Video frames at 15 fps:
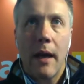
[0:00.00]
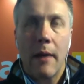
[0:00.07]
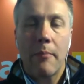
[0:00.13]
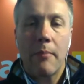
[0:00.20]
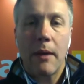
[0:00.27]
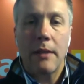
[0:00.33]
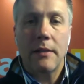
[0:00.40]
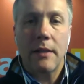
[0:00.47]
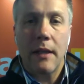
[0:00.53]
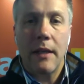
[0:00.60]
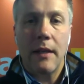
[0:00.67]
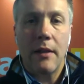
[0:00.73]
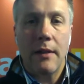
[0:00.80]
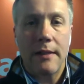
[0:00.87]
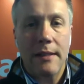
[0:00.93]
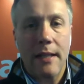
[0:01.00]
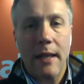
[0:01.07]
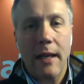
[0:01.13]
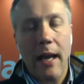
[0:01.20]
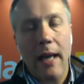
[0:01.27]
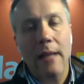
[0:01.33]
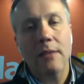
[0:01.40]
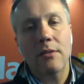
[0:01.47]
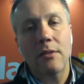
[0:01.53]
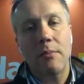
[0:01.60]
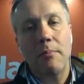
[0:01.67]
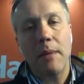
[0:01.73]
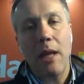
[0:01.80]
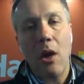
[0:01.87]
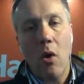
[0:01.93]
And basically the tick has to
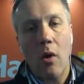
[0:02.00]
be